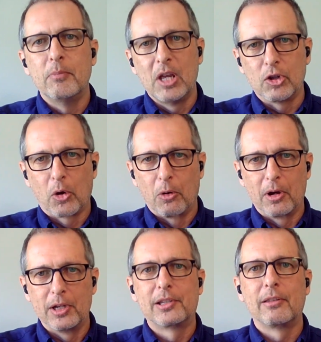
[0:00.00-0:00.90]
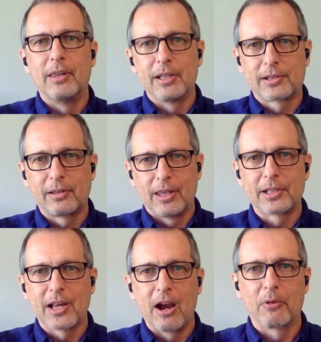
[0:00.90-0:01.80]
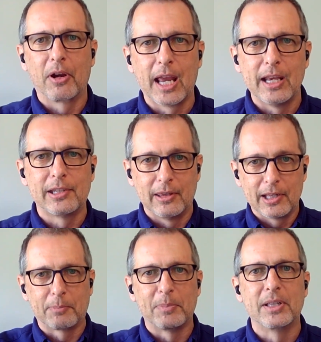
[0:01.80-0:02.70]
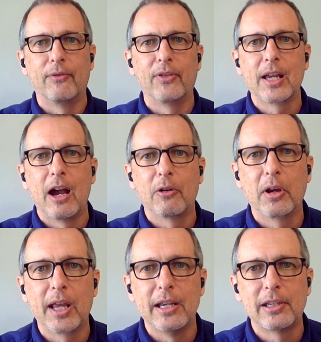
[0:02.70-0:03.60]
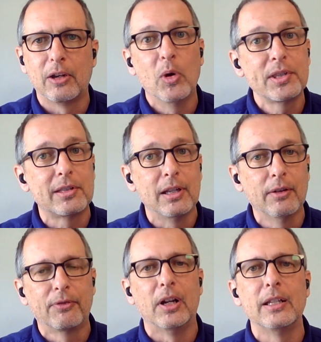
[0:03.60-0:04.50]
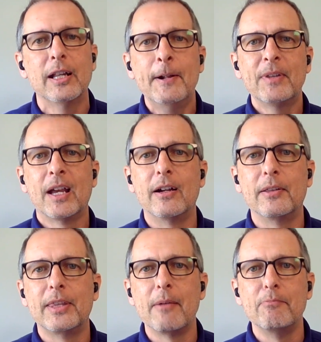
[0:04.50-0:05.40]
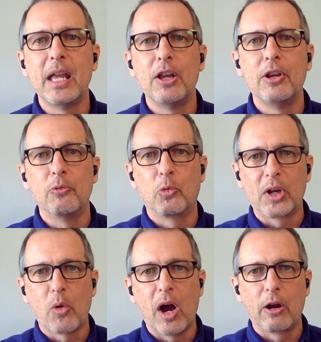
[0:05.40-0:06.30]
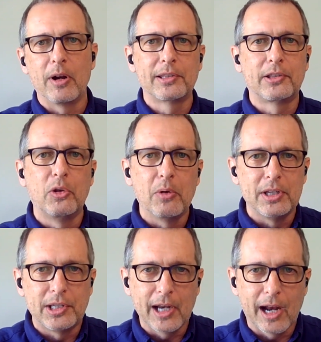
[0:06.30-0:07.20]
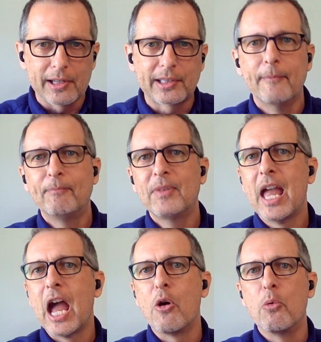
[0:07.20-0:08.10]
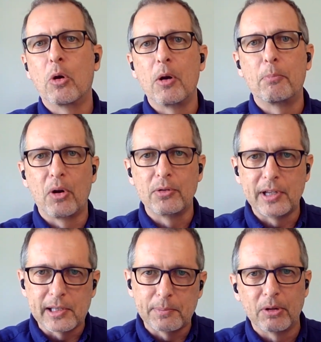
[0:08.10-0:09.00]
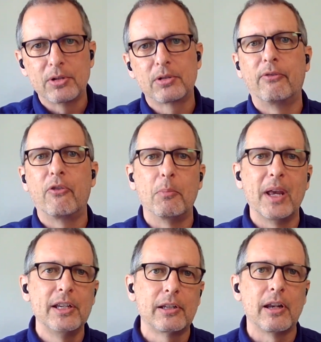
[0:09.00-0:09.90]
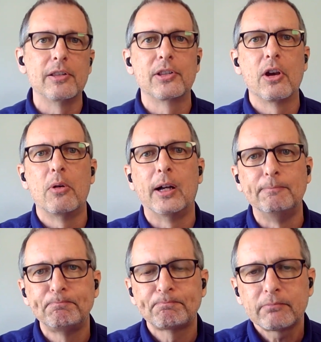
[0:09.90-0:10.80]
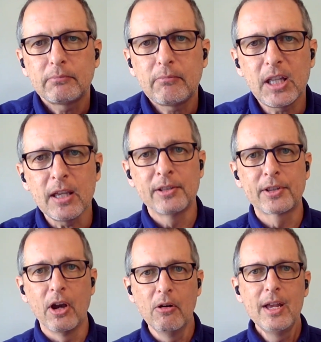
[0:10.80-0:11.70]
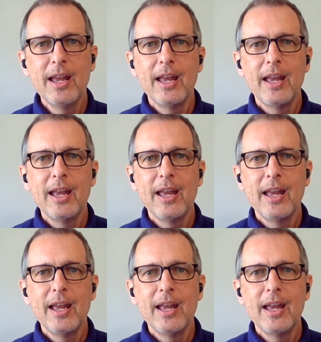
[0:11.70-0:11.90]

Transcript: encourage this congregation, this specific congregation? What's different that may require us to adjust how we're approaching spiritual formation and so on. And so